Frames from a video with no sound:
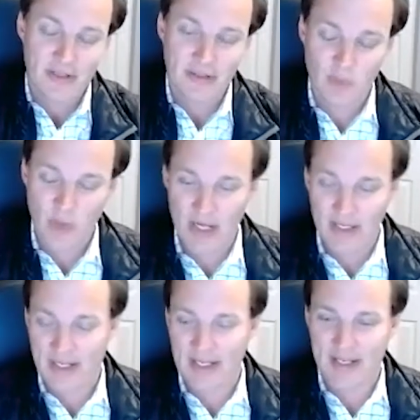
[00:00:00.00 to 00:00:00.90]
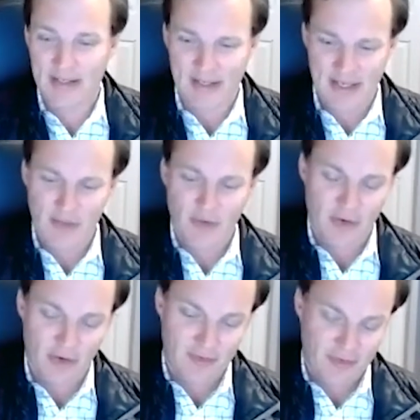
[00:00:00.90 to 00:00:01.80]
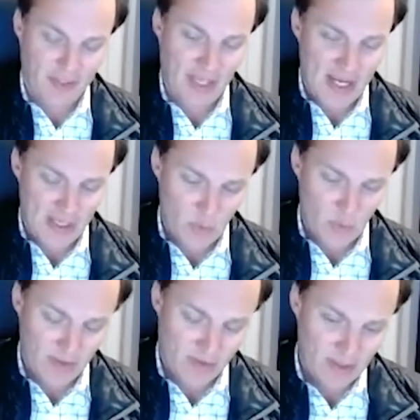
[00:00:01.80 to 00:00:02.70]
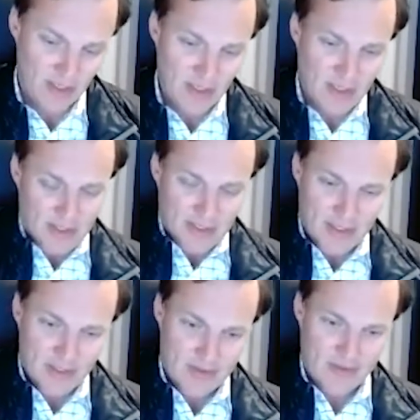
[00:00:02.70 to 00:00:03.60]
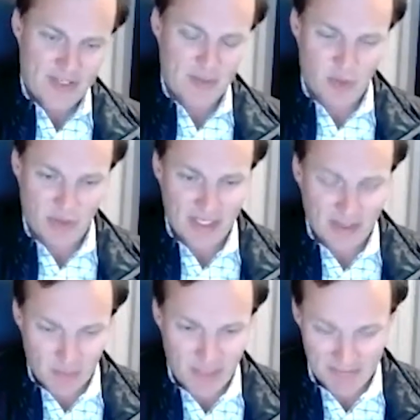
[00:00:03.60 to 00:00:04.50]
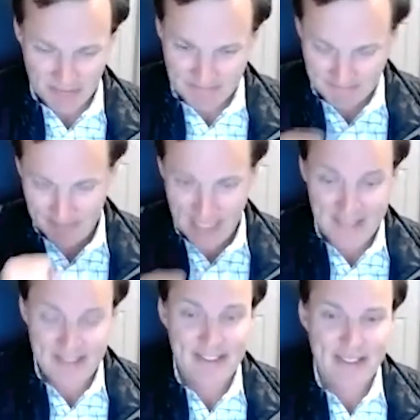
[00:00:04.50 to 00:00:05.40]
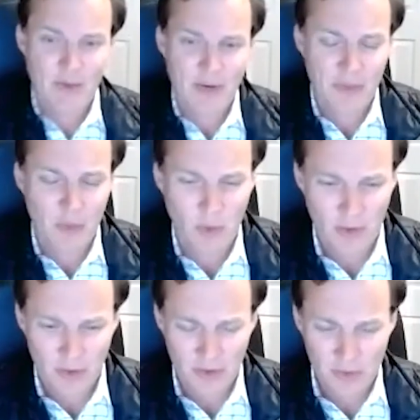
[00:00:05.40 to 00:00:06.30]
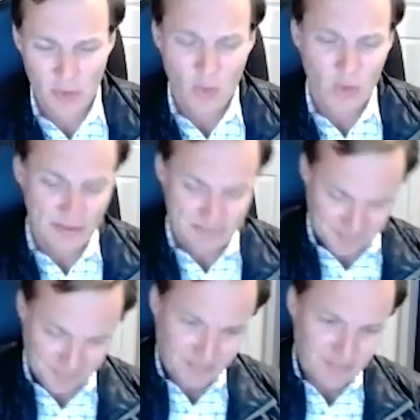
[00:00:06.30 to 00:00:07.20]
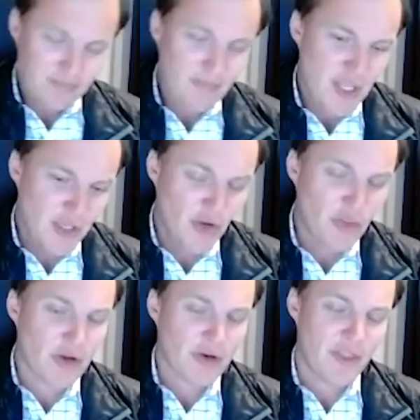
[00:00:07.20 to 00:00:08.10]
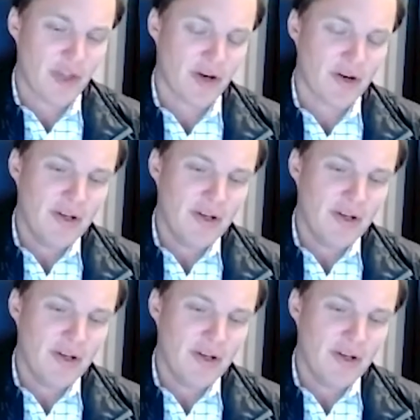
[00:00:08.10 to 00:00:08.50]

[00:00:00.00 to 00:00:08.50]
right? Either they're affiliated with some sort of government entity around the world, or they're